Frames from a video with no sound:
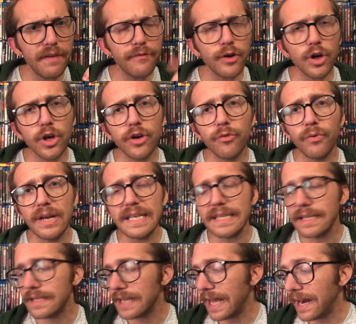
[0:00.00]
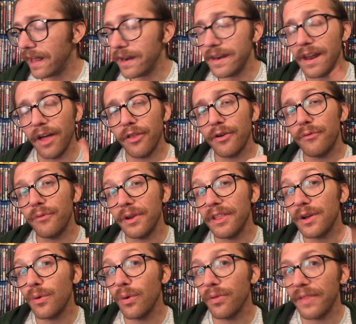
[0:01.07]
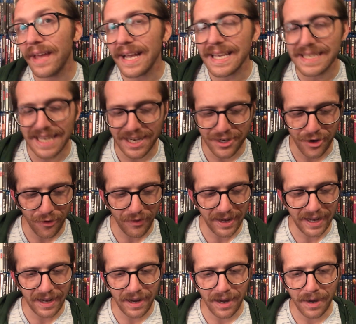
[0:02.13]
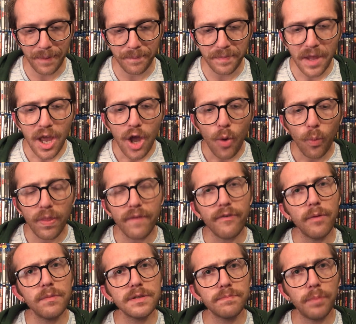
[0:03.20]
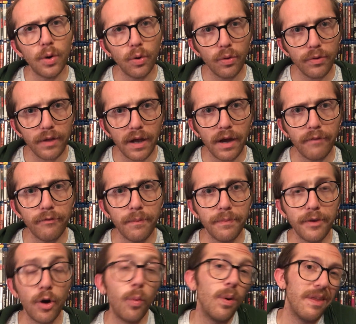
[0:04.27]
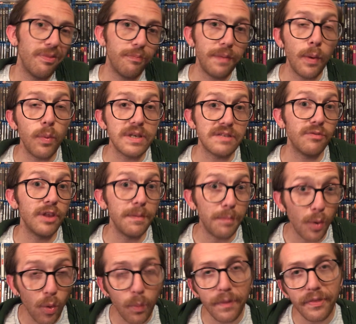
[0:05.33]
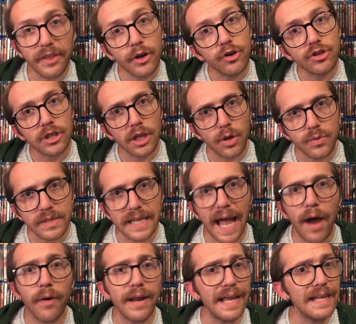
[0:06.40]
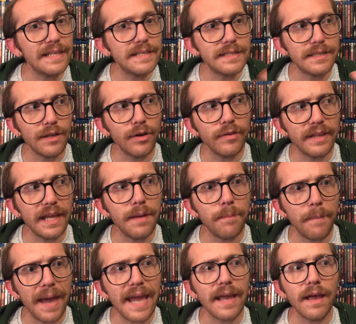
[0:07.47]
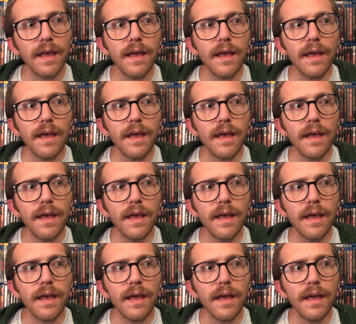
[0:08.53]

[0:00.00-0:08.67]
for good reasons. And another really cool thing is that during, when the film was pulled from, or it wasn't really pulled, when theaters closed down, it still did make